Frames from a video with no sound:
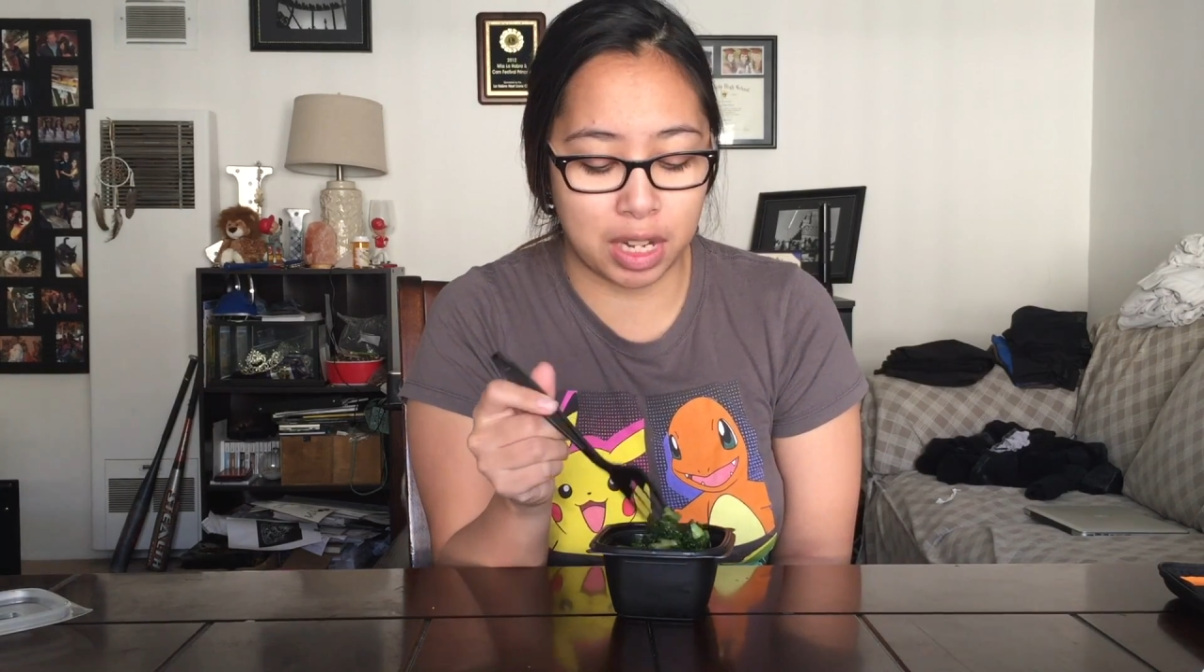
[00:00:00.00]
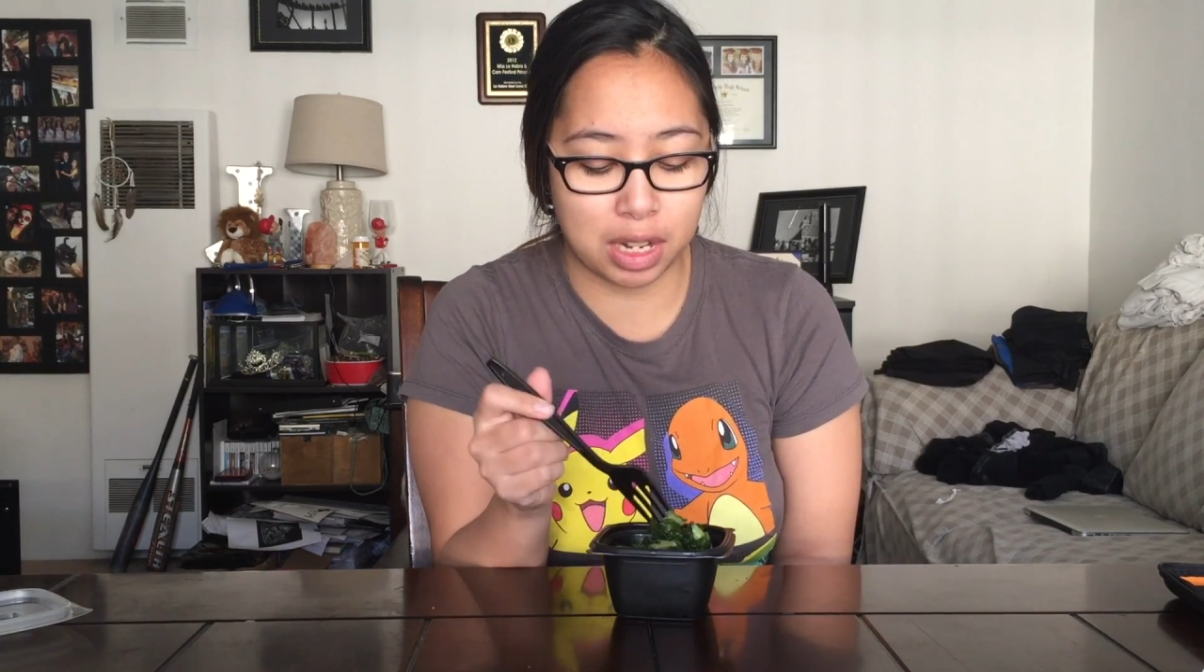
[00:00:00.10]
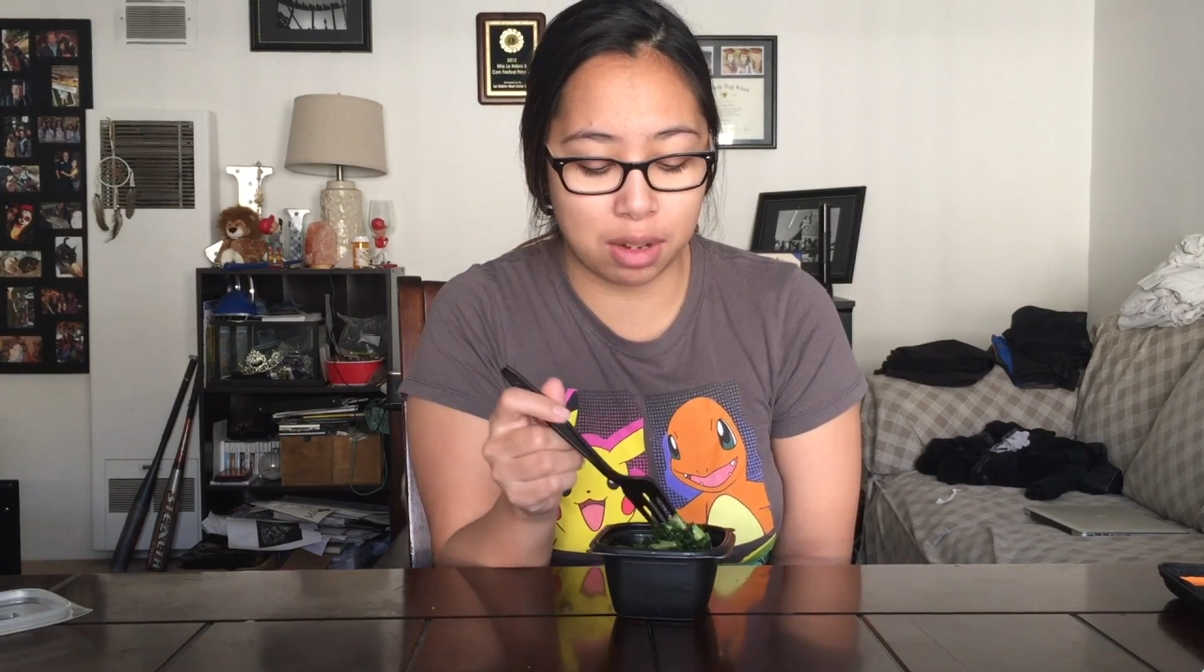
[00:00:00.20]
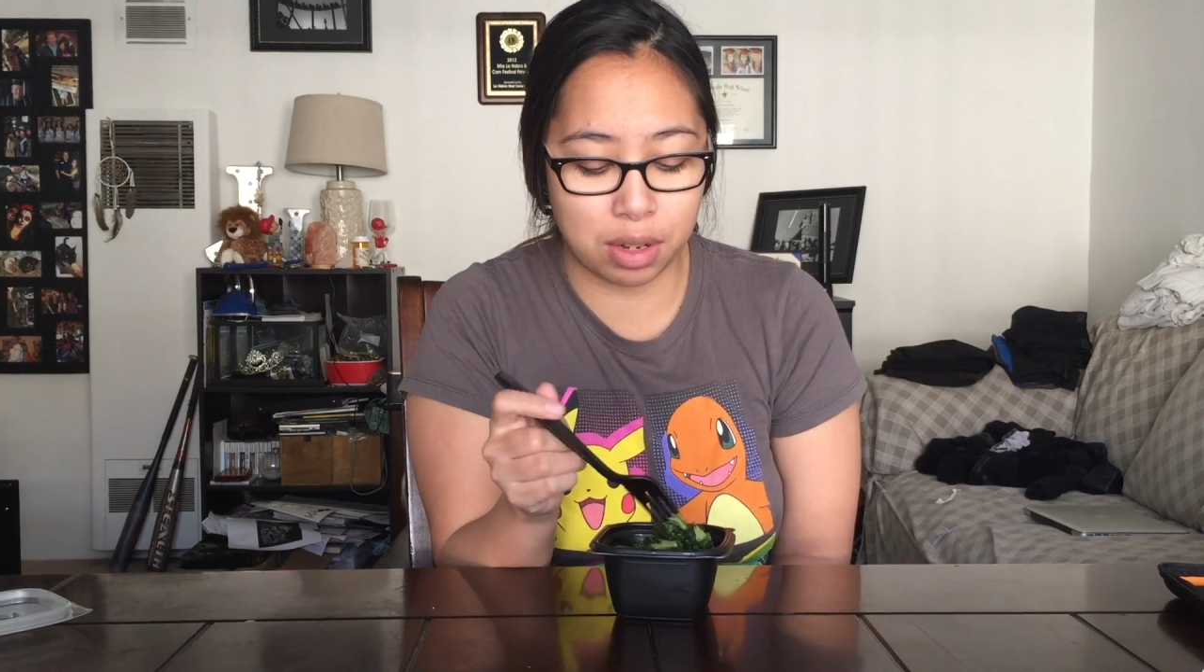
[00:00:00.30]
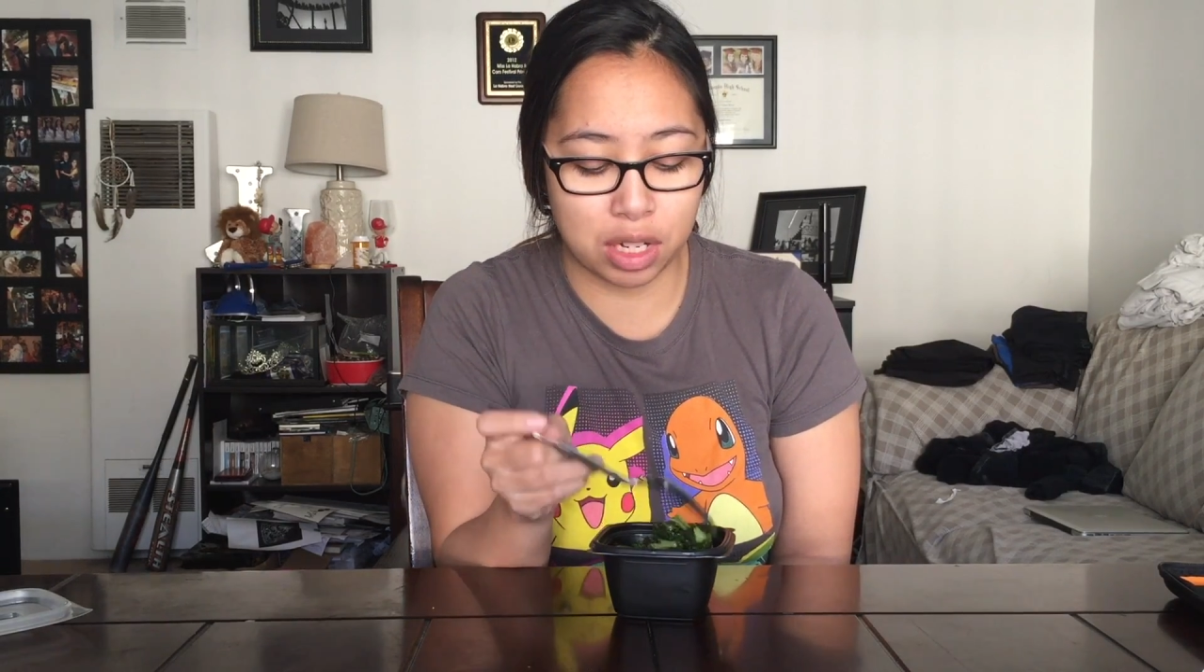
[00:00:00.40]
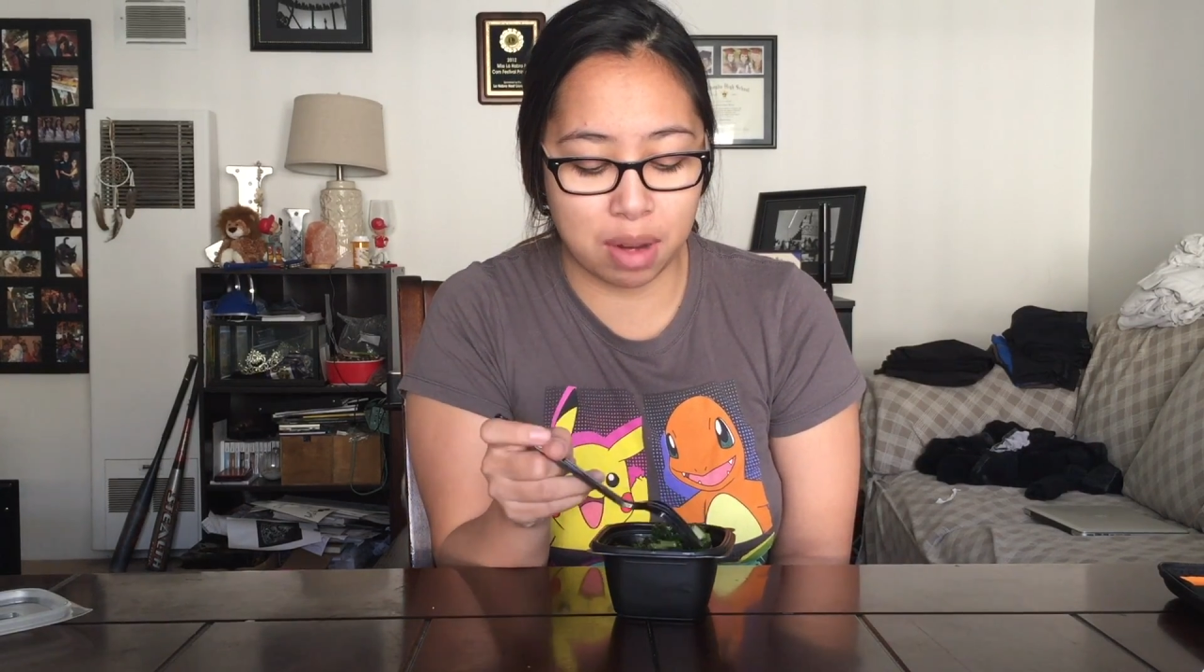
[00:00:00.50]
in any way,